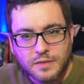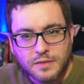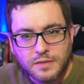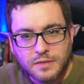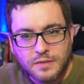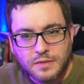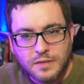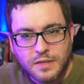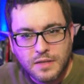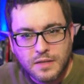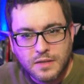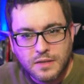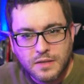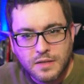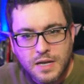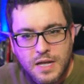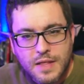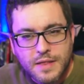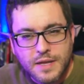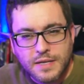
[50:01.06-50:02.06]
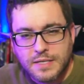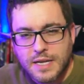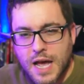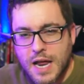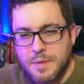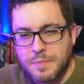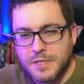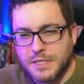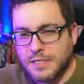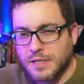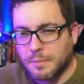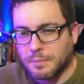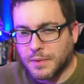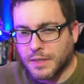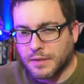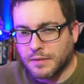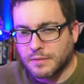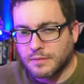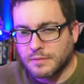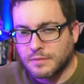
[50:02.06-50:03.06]
wn that's got to be
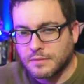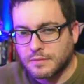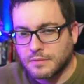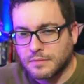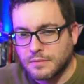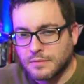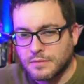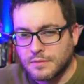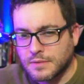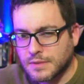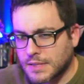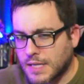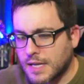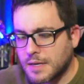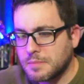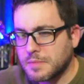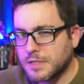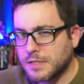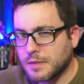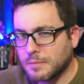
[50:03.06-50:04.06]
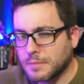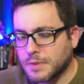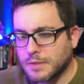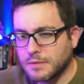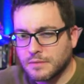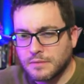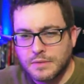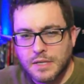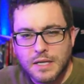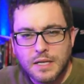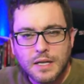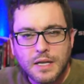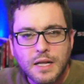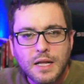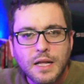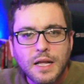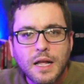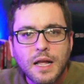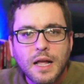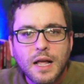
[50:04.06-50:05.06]
something it's got to be something
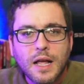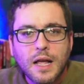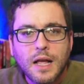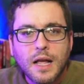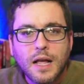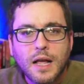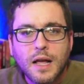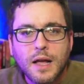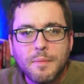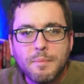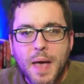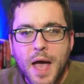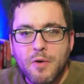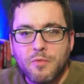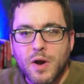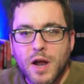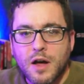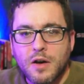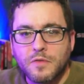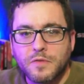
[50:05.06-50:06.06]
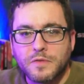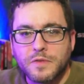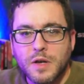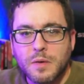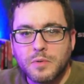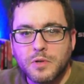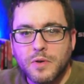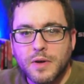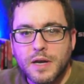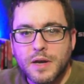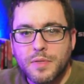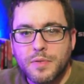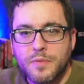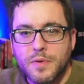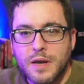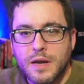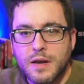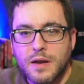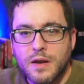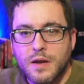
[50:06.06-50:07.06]
Matt Ralph,
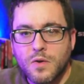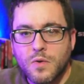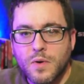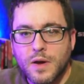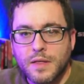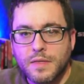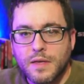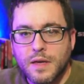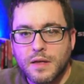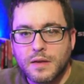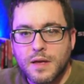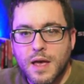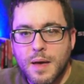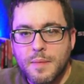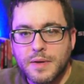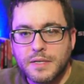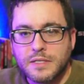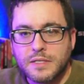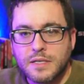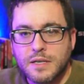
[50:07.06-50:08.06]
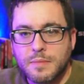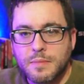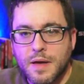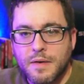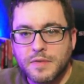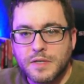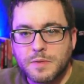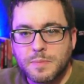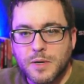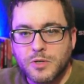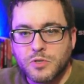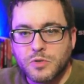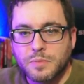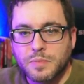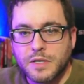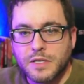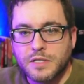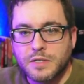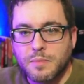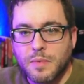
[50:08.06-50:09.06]
083 and 08 uh, MS team have a special
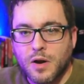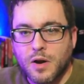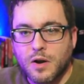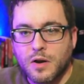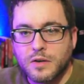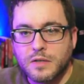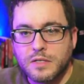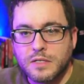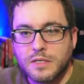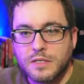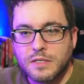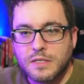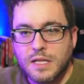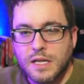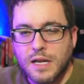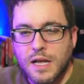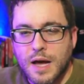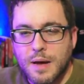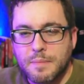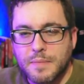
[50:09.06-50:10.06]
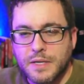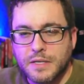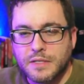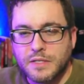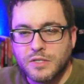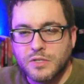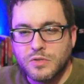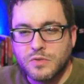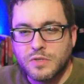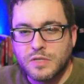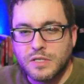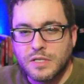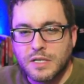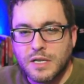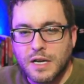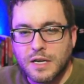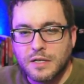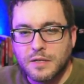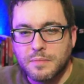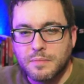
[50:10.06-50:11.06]
place in my heart since they got me into UC
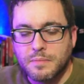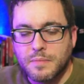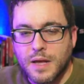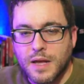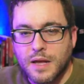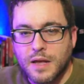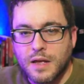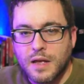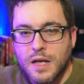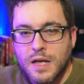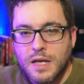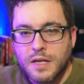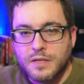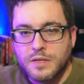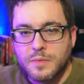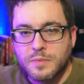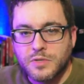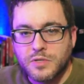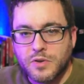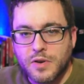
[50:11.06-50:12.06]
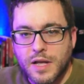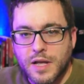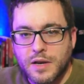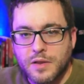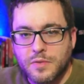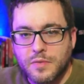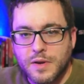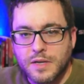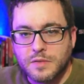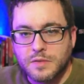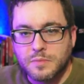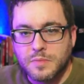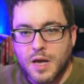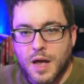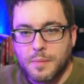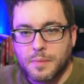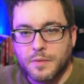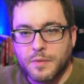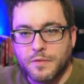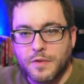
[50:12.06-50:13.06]
Gundam 0083 has some
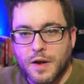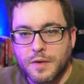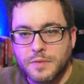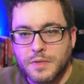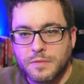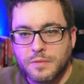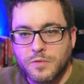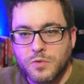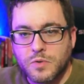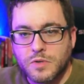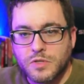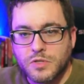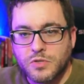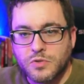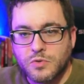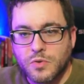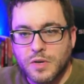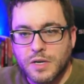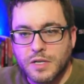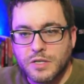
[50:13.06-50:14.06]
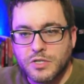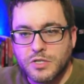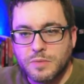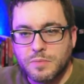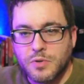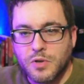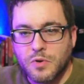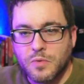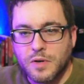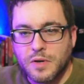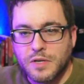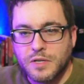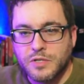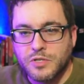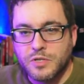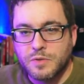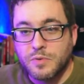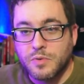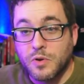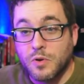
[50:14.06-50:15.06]
Top Gun vibes that I've always enjoyed, and GP01 and
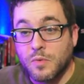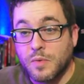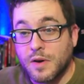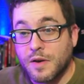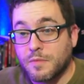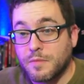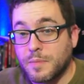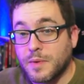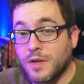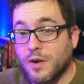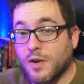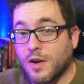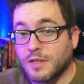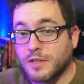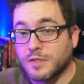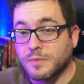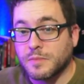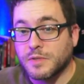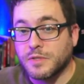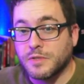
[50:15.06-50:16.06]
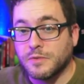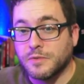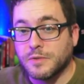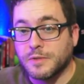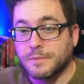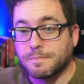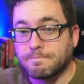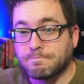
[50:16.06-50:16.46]
GP01Fb are awesome suits.